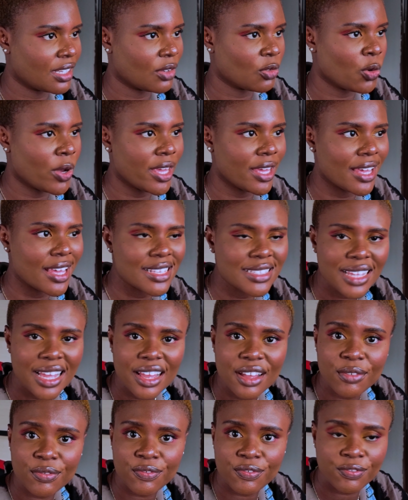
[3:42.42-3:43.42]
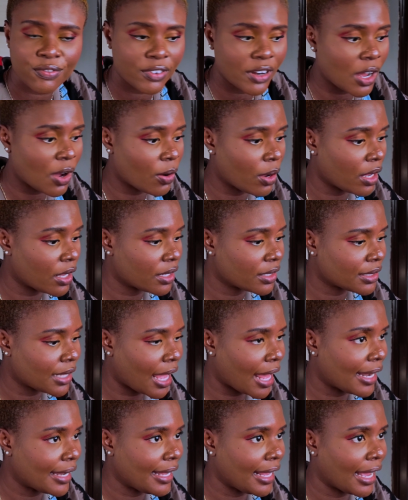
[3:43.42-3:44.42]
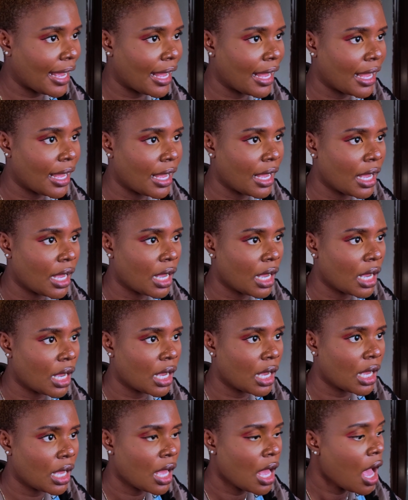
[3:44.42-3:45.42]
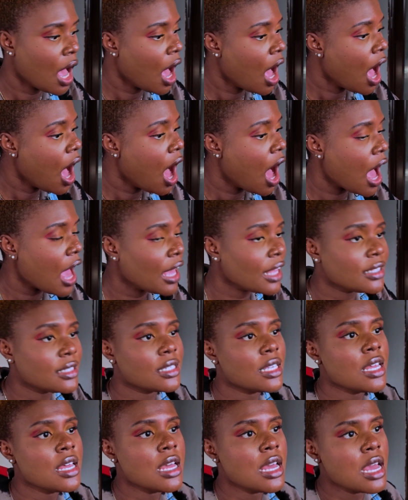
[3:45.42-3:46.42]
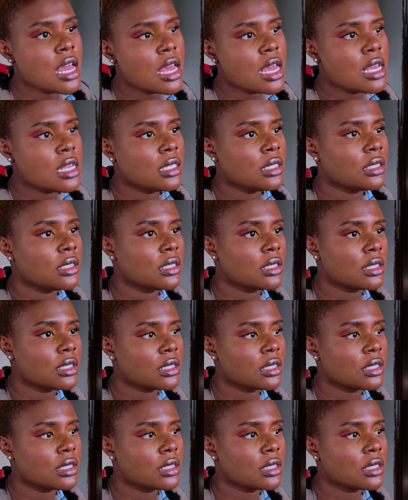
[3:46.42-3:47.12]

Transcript: Wait, is that a flower, dahlia? It is.